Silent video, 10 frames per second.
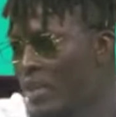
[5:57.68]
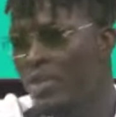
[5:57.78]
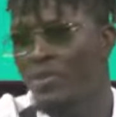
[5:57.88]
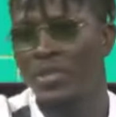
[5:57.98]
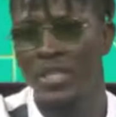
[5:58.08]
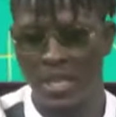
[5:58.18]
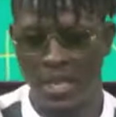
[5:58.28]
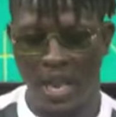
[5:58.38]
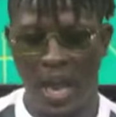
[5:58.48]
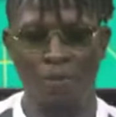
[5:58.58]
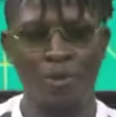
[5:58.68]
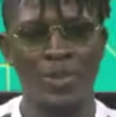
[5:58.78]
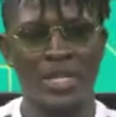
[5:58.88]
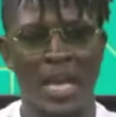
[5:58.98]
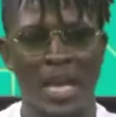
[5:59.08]
You see, Afrobeat
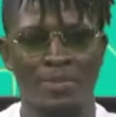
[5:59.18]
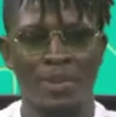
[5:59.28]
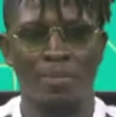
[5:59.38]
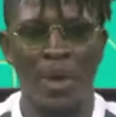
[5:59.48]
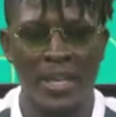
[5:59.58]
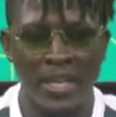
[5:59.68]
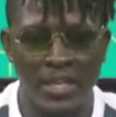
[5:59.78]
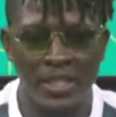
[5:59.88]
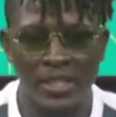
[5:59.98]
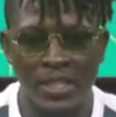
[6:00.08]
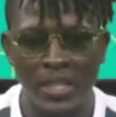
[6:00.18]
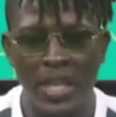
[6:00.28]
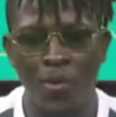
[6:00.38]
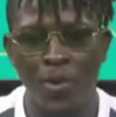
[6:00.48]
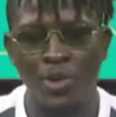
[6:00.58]
has been packaged in a
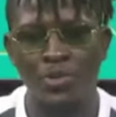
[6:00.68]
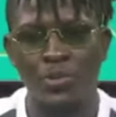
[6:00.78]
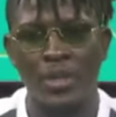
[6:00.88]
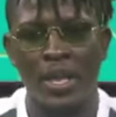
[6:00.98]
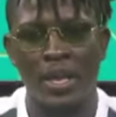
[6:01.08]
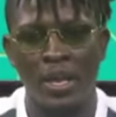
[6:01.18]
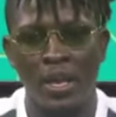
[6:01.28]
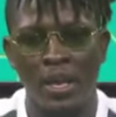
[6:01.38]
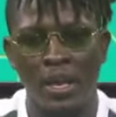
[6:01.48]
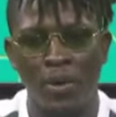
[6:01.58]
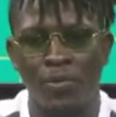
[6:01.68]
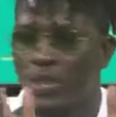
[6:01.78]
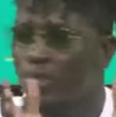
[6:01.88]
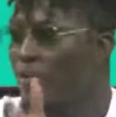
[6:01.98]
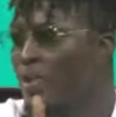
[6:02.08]
way to the
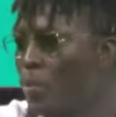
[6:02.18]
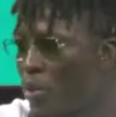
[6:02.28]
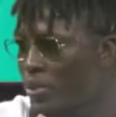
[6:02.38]
rest of the world.